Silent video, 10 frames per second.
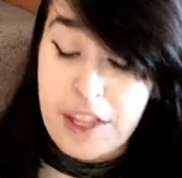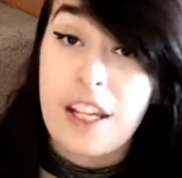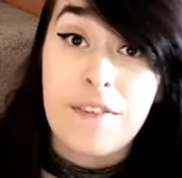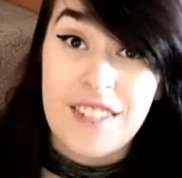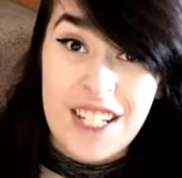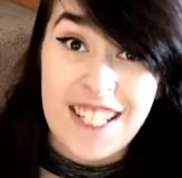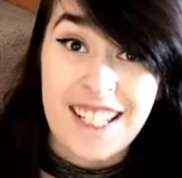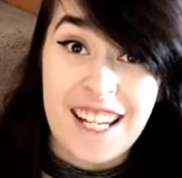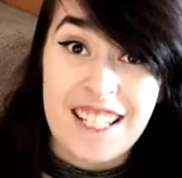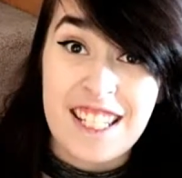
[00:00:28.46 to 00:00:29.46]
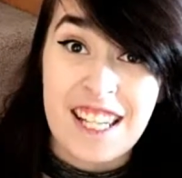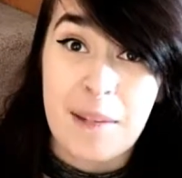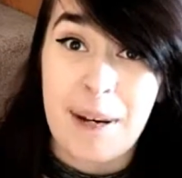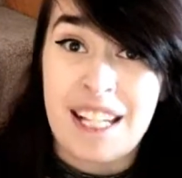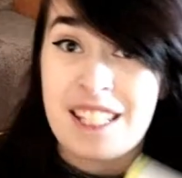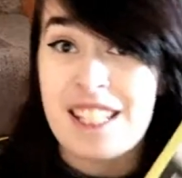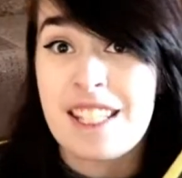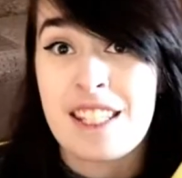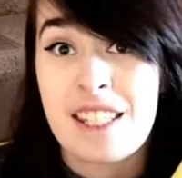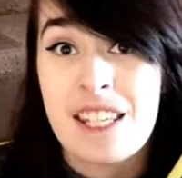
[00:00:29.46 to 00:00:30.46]
the first thing that is in the box
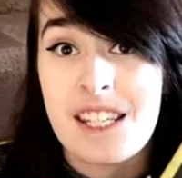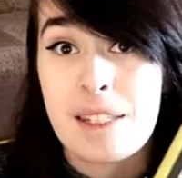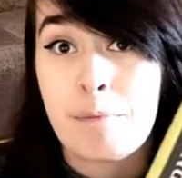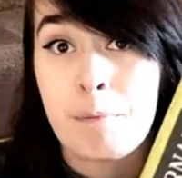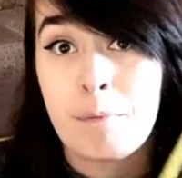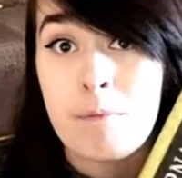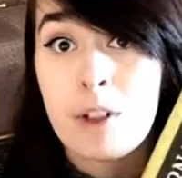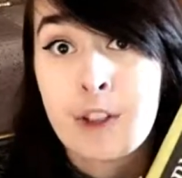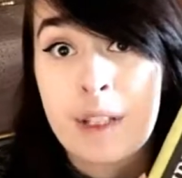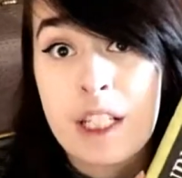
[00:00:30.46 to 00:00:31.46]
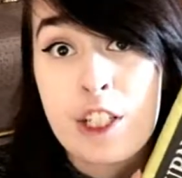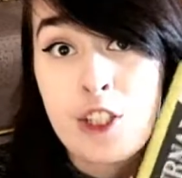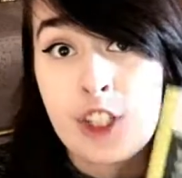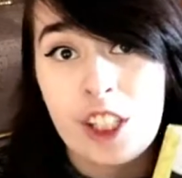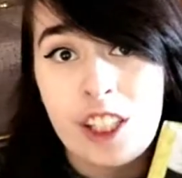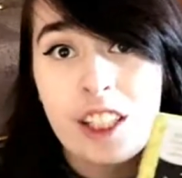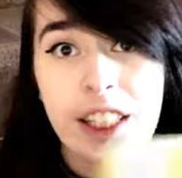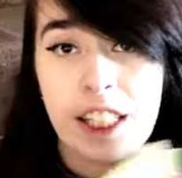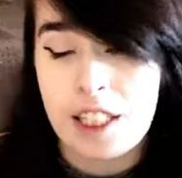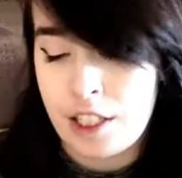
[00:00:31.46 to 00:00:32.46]
is this green journal.
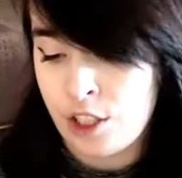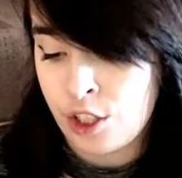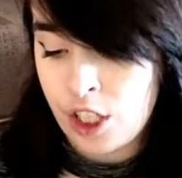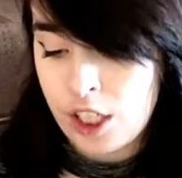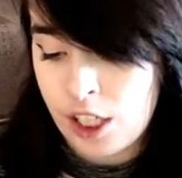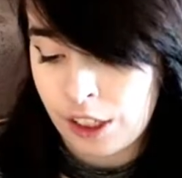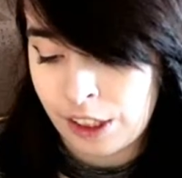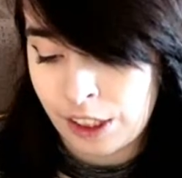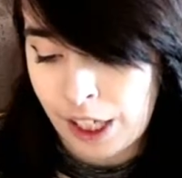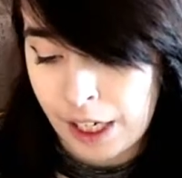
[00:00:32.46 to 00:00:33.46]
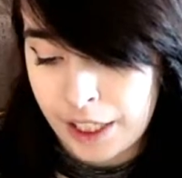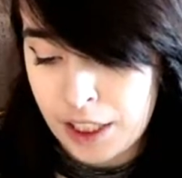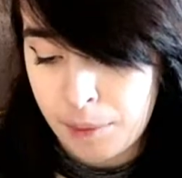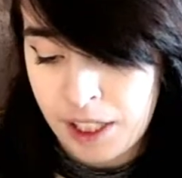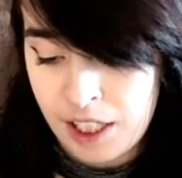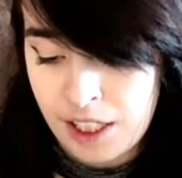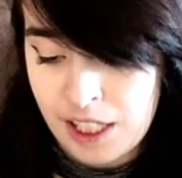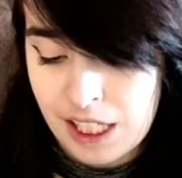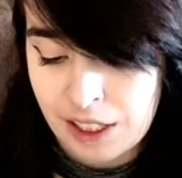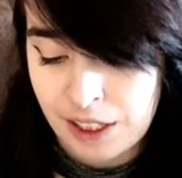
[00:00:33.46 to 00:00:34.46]
It is just lined, but it
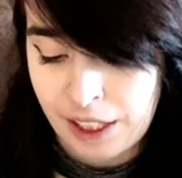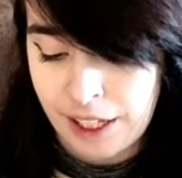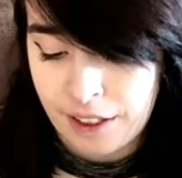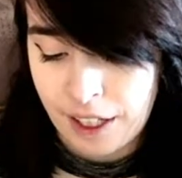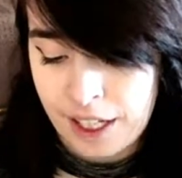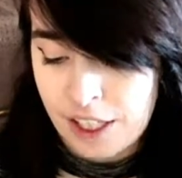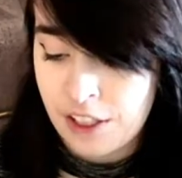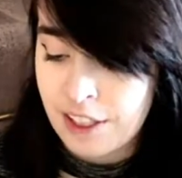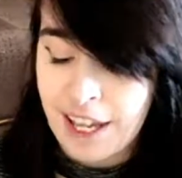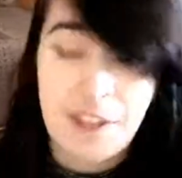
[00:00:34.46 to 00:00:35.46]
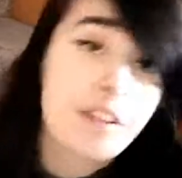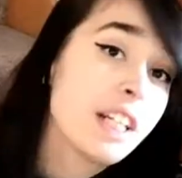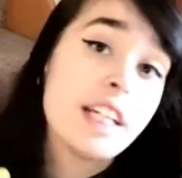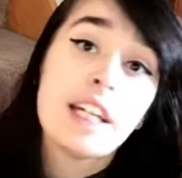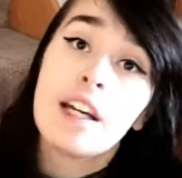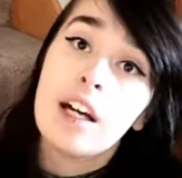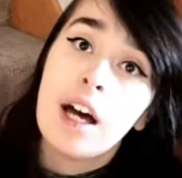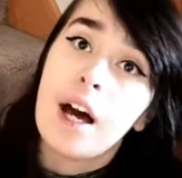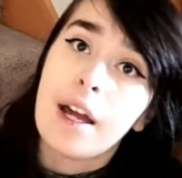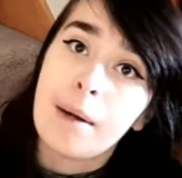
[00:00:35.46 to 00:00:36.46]
is has a leathery
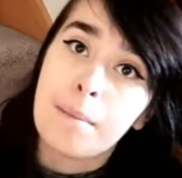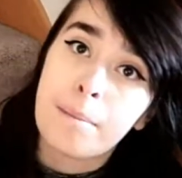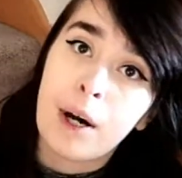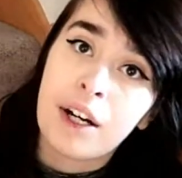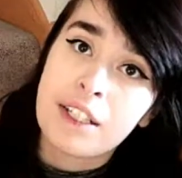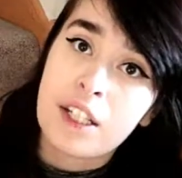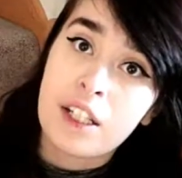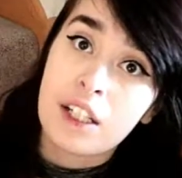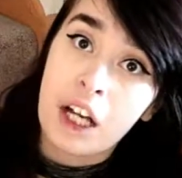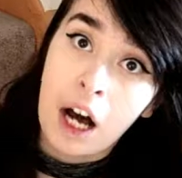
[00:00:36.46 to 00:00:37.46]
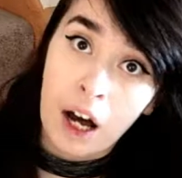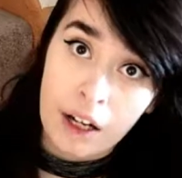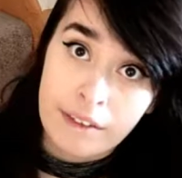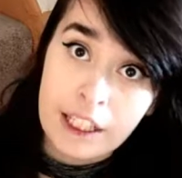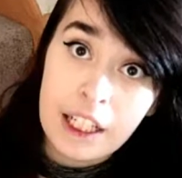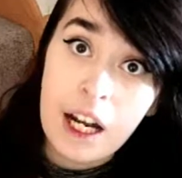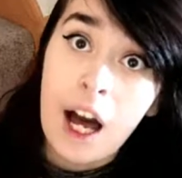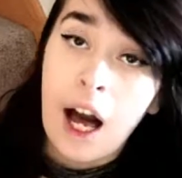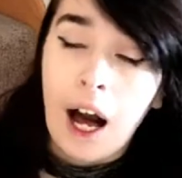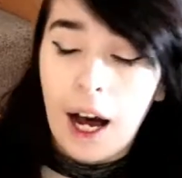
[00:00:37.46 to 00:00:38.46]
embossed cover.
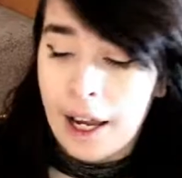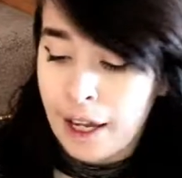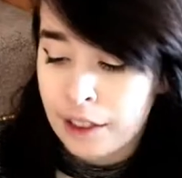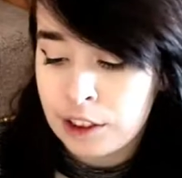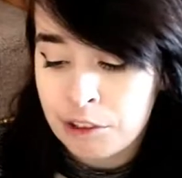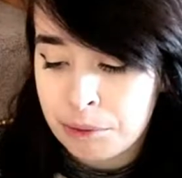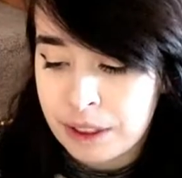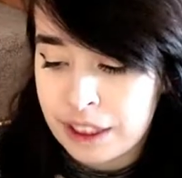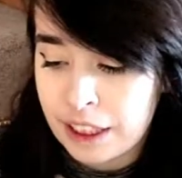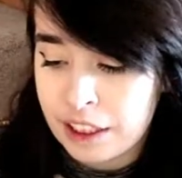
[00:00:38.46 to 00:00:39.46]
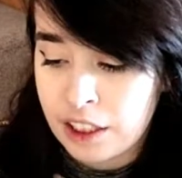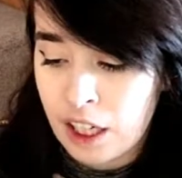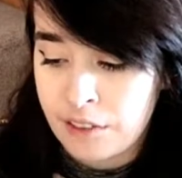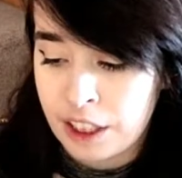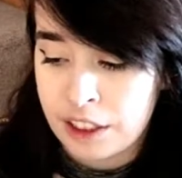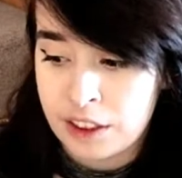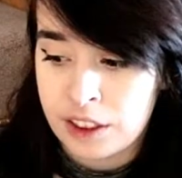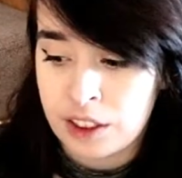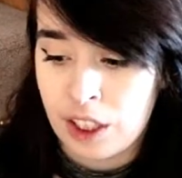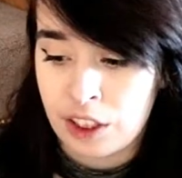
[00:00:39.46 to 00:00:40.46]
I actually really like the cover and this
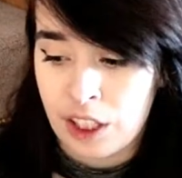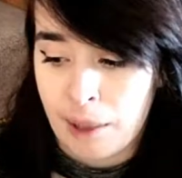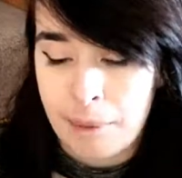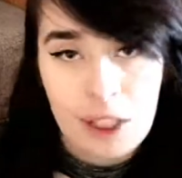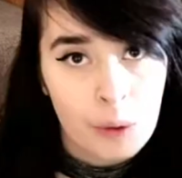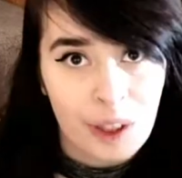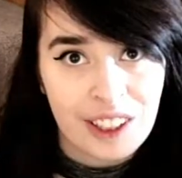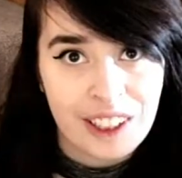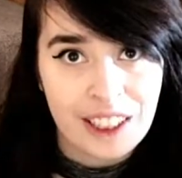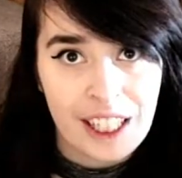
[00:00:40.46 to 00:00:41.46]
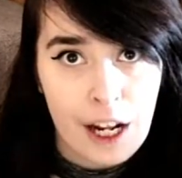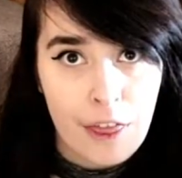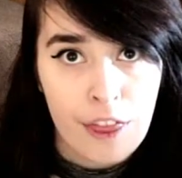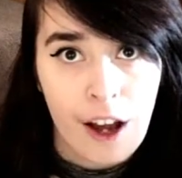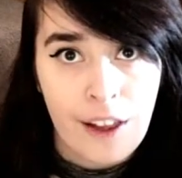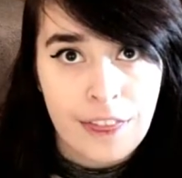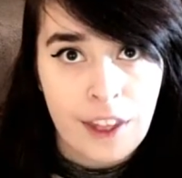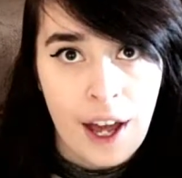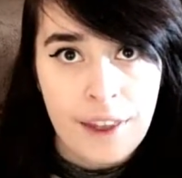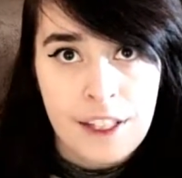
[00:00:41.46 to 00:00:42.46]
is a lot better quality than I thought
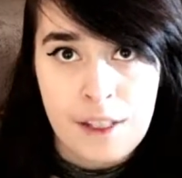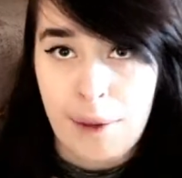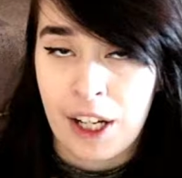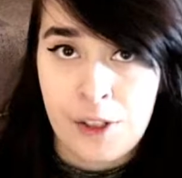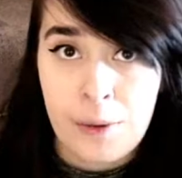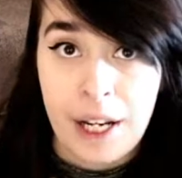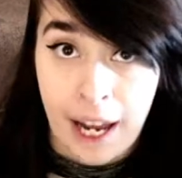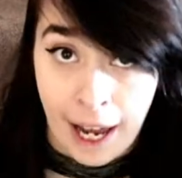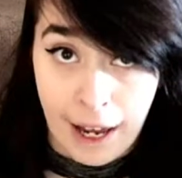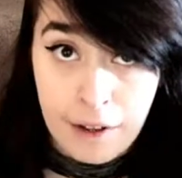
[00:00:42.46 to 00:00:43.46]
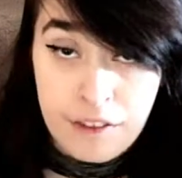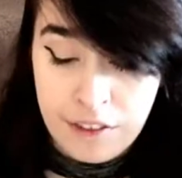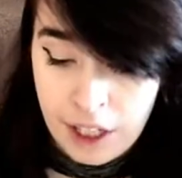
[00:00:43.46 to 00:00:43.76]
that this box would have.